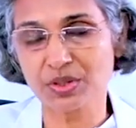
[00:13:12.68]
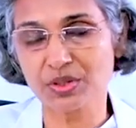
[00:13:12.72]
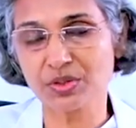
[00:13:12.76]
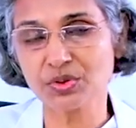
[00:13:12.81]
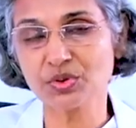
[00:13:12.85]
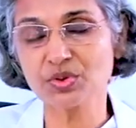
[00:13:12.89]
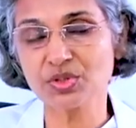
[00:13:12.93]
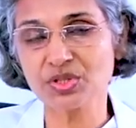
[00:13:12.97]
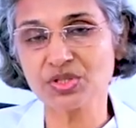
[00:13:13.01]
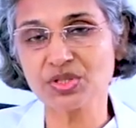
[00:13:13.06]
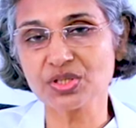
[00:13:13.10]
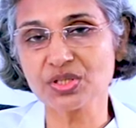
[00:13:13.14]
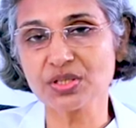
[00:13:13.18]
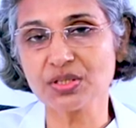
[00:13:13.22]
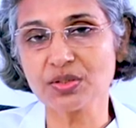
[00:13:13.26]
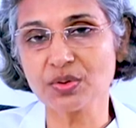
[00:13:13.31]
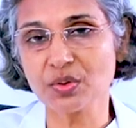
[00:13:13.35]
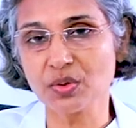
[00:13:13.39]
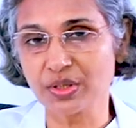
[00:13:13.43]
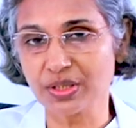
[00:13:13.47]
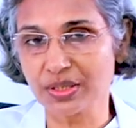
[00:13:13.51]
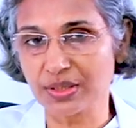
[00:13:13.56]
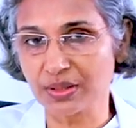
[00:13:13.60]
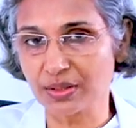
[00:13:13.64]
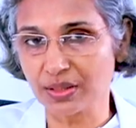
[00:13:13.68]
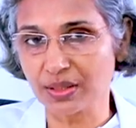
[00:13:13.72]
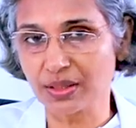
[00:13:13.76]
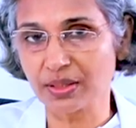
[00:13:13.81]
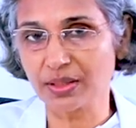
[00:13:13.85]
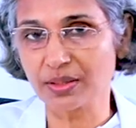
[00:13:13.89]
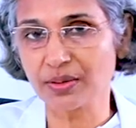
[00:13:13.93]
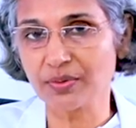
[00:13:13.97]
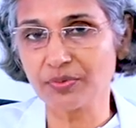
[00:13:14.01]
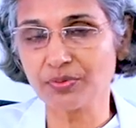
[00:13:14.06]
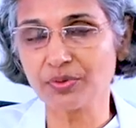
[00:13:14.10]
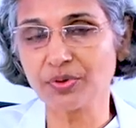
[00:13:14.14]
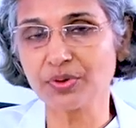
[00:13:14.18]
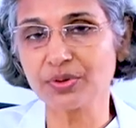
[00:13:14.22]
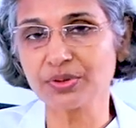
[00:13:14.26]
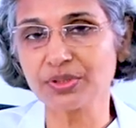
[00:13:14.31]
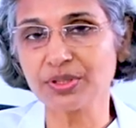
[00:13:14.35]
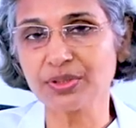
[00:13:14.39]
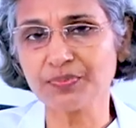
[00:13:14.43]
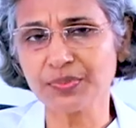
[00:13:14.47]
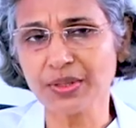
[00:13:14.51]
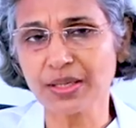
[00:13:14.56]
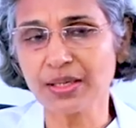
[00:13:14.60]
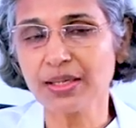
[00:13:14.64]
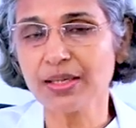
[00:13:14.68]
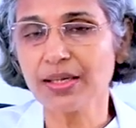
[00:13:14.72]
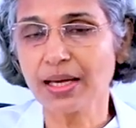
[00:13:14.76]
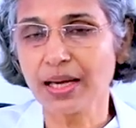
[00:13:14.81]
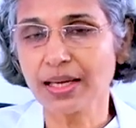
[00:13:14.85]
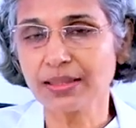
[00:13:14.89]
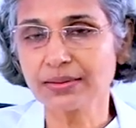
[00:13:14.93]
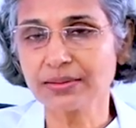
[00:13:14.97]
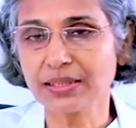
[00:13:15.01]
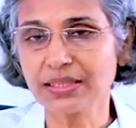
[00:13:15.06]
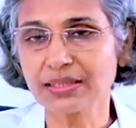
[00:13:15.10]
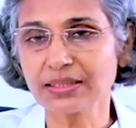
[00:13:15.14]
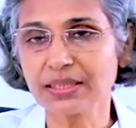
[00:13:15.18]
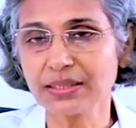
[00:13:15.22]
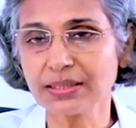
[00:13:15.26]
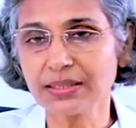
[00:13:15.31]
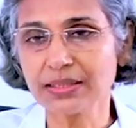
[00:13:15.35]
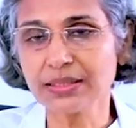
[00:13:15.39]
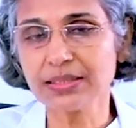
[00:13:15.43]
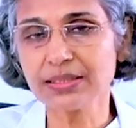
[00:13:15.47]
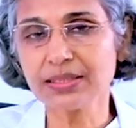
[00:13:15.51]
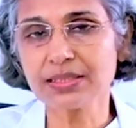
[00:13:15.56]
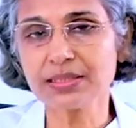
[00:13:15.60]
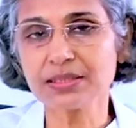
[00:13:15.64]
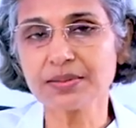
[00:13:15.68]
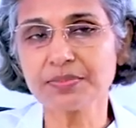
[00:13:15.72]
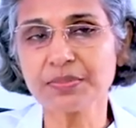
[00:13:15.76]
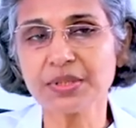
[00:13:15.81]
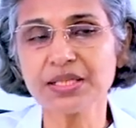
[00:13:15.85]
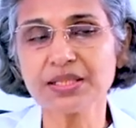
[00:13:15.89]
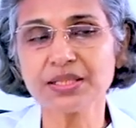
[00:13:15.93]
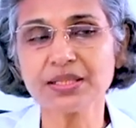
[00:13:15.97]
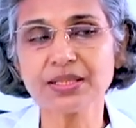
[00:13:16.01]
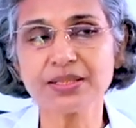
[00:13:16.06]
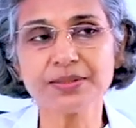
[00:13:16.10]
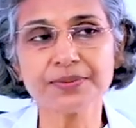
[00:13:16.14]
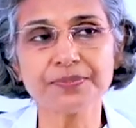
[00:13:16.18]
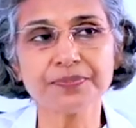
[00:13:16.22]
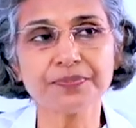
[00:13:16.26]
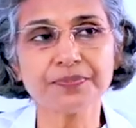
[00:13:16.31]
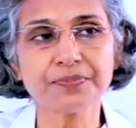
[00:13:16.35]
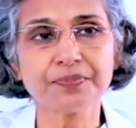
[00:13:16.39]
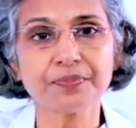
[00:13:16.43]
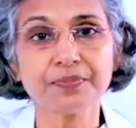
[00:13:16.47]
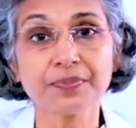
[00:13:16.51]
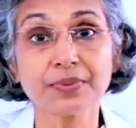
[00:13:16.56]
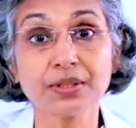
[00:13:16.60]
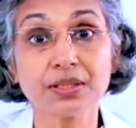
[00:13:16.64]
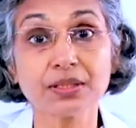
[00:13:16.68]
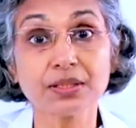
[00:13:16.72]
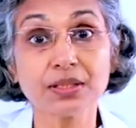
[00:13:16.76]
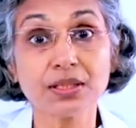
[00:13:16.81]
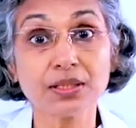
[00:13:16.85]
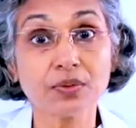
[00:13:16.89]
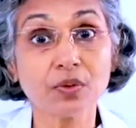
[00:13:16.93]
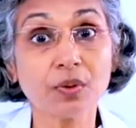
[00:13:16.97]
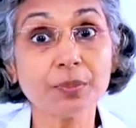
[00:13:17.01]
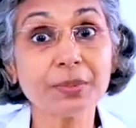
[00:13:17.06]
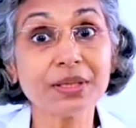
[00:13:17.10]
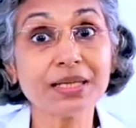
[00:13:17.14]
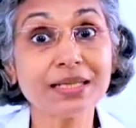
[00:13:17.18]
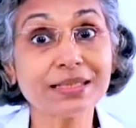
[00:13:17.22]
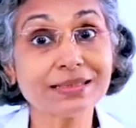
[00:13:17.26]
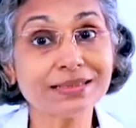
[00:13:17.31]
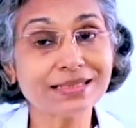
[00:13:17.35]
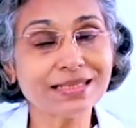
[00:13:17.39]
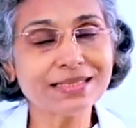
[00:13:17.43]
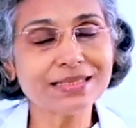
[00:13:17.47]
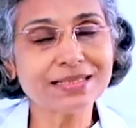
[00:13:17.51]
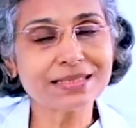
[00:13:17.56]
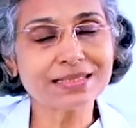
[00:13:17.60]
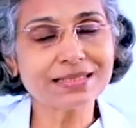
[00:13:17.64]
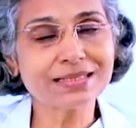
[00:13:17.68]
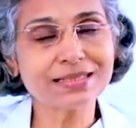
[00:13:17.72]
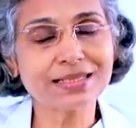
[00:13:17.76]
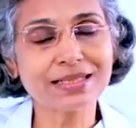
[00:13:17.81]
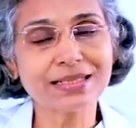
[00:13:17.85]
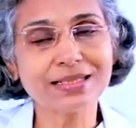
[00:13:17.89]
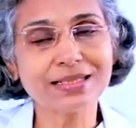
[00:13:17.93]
nutritional oil for that contains mainly the omega-3, 6